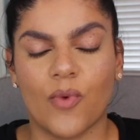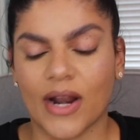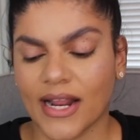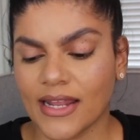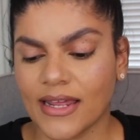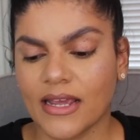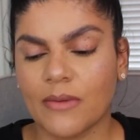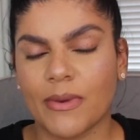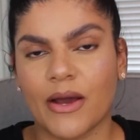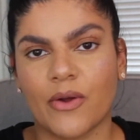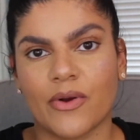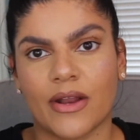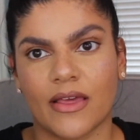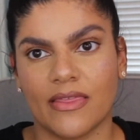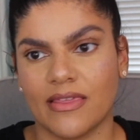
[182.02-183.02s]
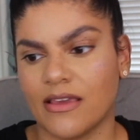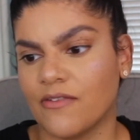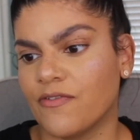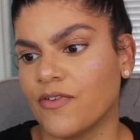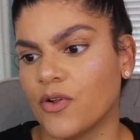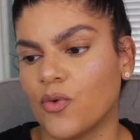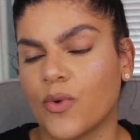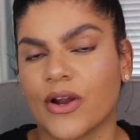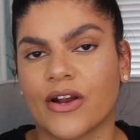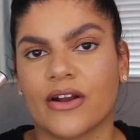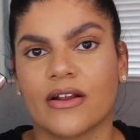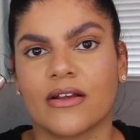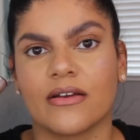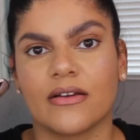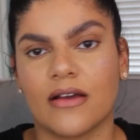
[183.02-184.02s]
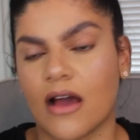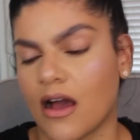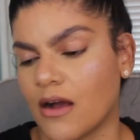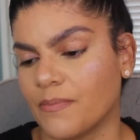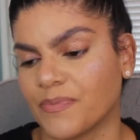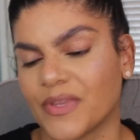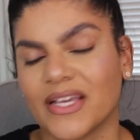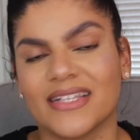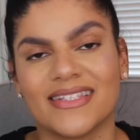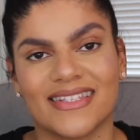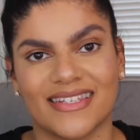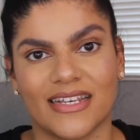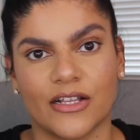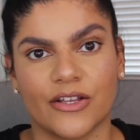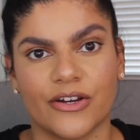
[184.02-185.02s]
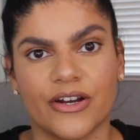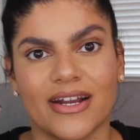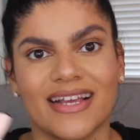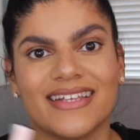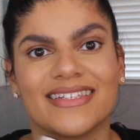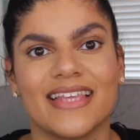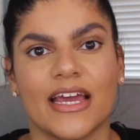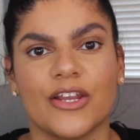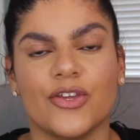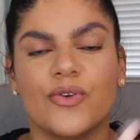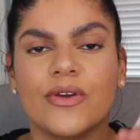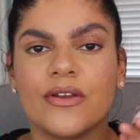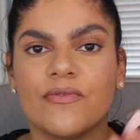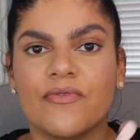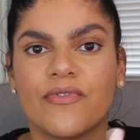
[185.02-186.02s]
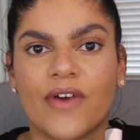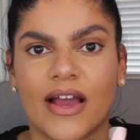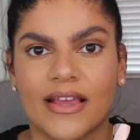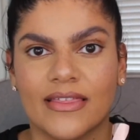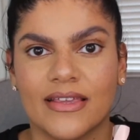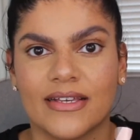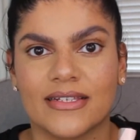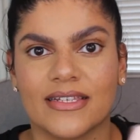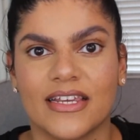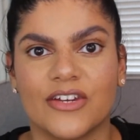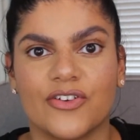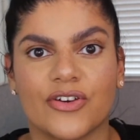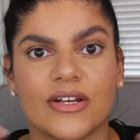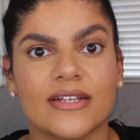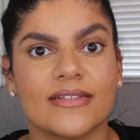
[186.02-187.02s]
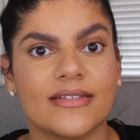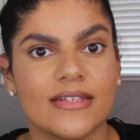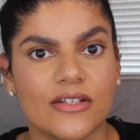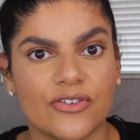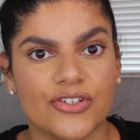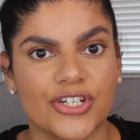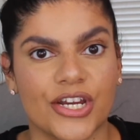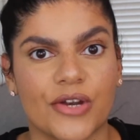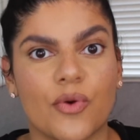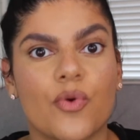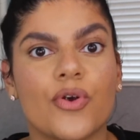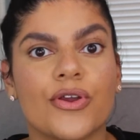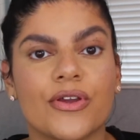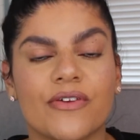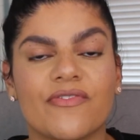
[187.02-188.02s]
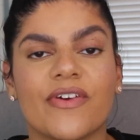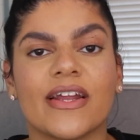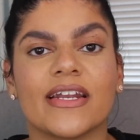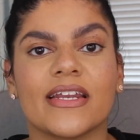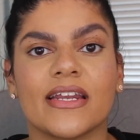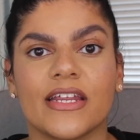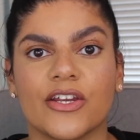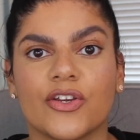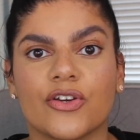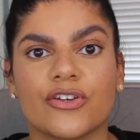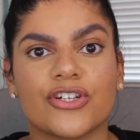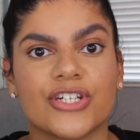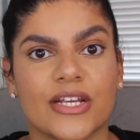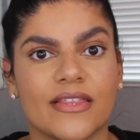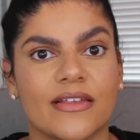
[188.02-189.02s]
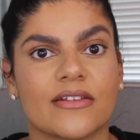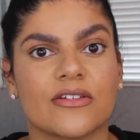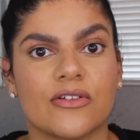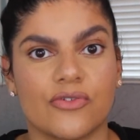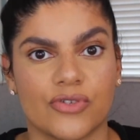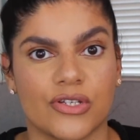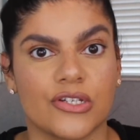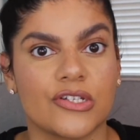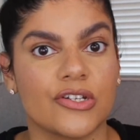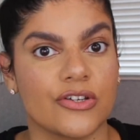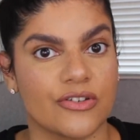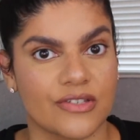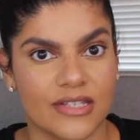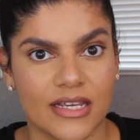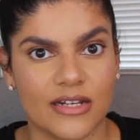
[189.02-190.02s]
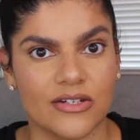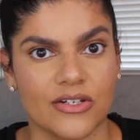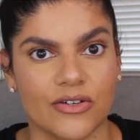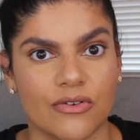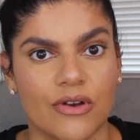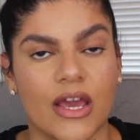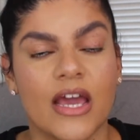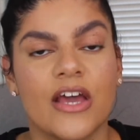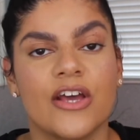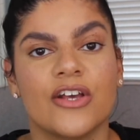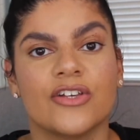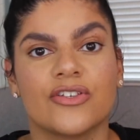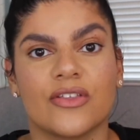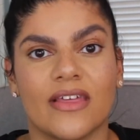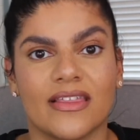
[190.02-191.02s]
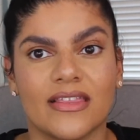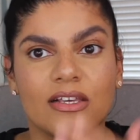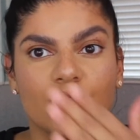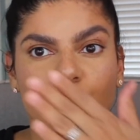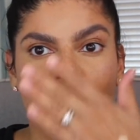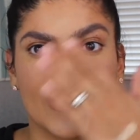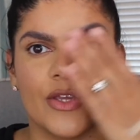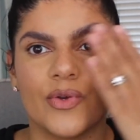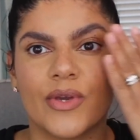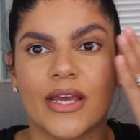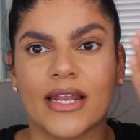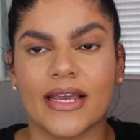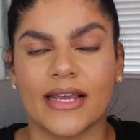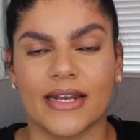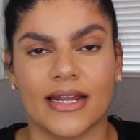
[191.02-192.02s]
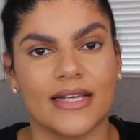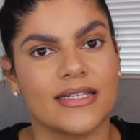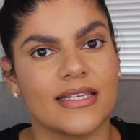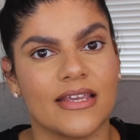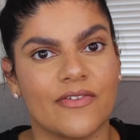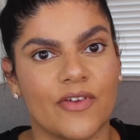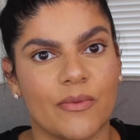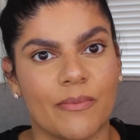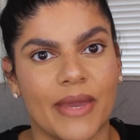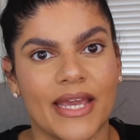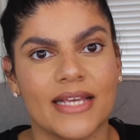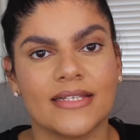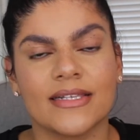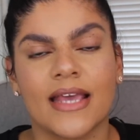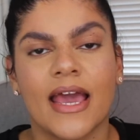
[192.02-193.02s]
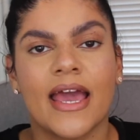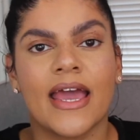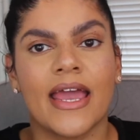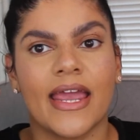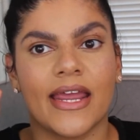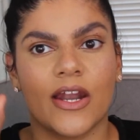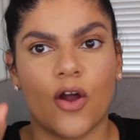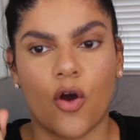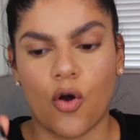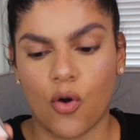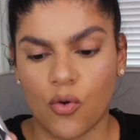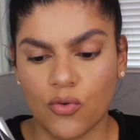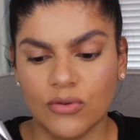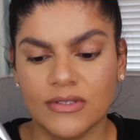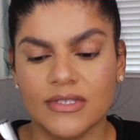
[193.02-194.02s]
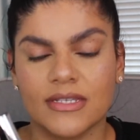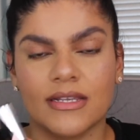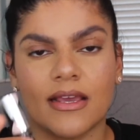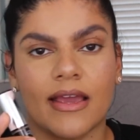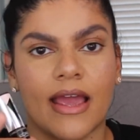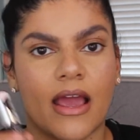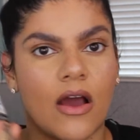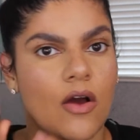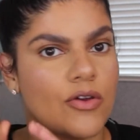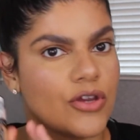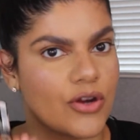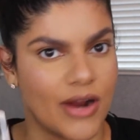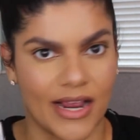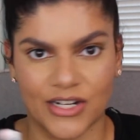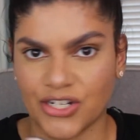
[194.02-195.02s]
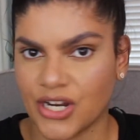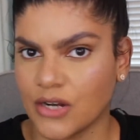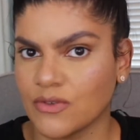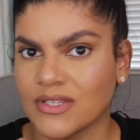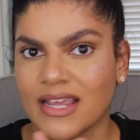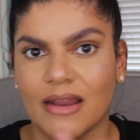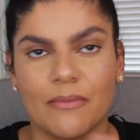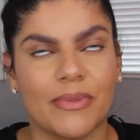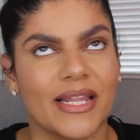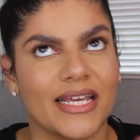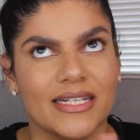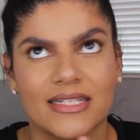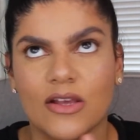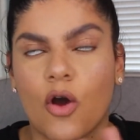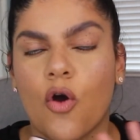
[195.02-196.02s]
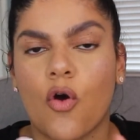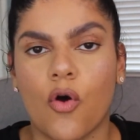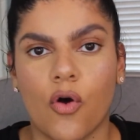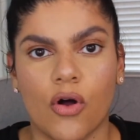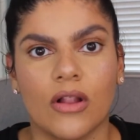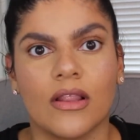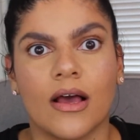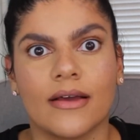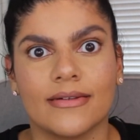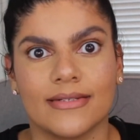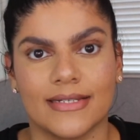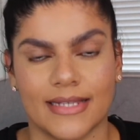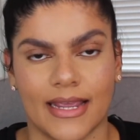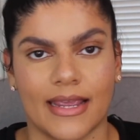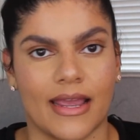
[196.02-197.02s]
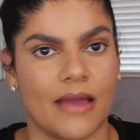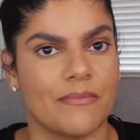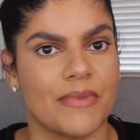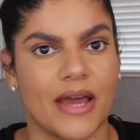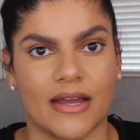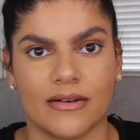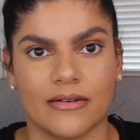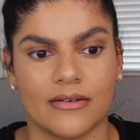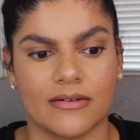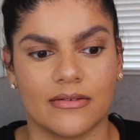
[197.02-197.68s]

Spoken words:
what I like about the Full Wear concealer is that you can find this in your concealer shade, or you can find it in your shade that's closest to your skin tone. So that this way you get like a nice even base. It holds your eyeshadows in place all day. I'm not